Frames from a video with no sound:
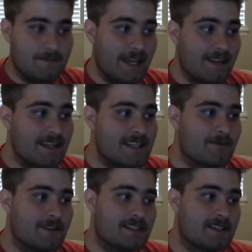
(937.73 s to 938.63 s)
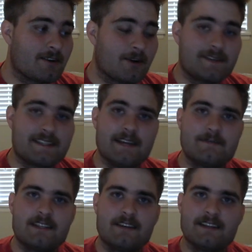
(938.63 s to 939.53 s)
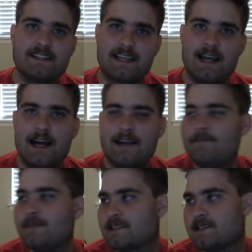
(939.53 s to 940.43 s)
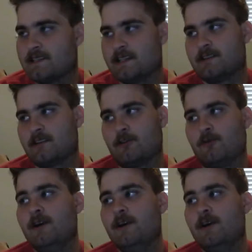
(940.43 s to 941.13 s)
at least with the Zero Escape series, it kind of mixes the two.